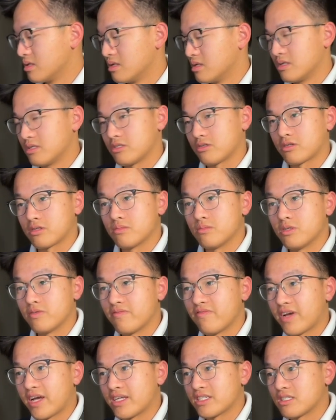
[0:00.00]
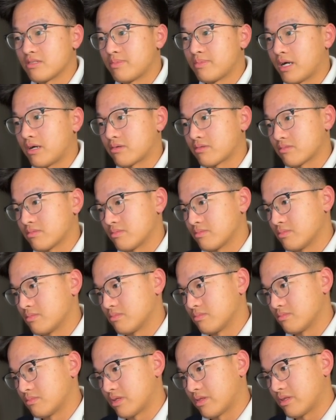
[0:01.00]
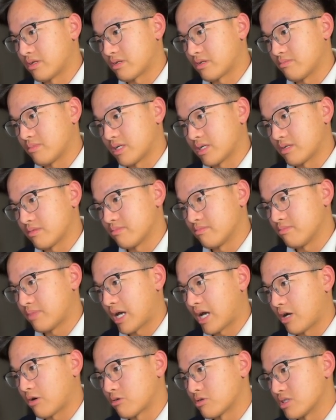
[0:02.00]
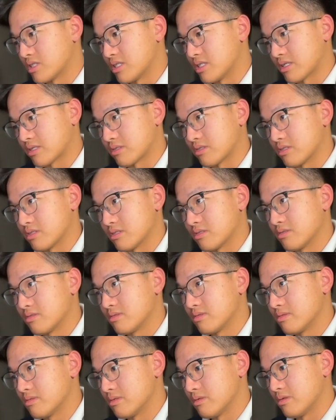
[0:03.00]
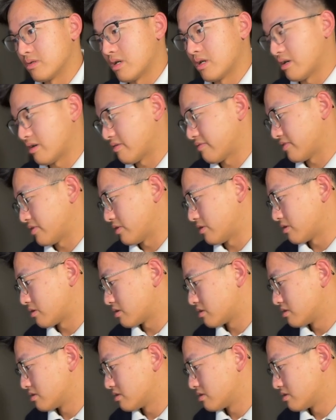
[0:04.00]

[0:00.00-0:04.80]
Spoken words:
So I'm going to advance the power. I think my power setting is a little off here.